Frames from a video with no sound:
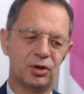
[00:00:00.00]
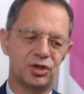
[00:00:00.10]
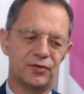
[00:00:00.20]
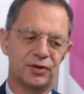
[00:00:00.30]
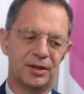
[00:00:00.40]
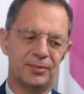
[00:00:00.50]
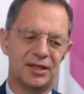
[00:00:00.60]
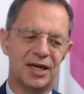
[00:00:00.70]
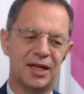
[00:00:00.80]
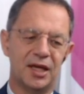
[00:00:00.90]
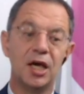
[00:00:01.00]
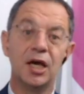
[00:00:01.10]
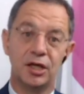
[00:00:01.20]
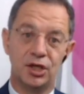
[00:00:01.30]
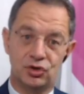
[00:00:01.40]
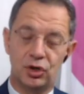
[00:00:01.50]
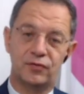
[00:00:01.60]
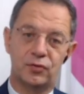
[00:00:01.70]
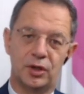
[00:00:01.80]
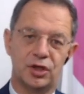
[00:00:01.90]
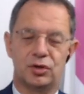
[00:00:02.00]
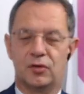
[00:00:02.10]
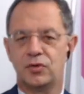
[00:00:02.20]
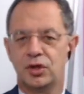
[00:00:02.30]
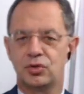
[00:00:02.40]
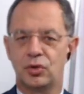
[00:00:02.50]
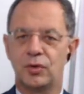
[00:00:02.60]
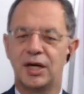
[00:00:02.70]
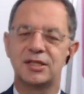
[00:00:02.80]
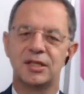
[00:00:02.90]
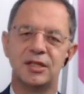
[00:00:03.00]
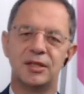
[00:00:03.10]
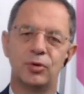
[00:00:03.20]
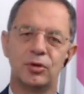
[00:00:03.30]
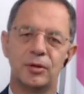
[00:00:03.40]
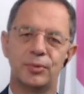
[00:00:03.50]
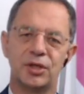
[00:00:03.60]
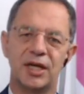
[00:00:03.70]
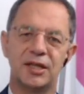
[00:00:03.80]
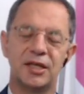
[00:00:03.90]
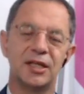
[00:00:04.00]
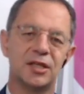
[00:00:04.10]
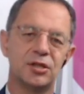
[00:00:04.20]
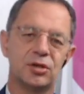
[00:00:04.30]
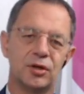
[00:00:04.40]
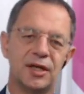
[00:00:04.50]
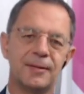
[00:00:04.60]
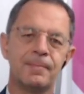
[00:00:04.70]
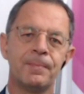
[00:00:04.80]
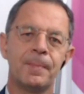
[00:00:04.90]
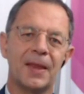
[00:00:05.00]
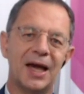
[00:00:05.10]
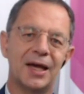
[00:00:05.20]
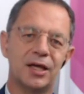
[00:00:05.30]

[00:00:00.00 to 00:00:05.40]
Or software is also an IT asset, and very important asset.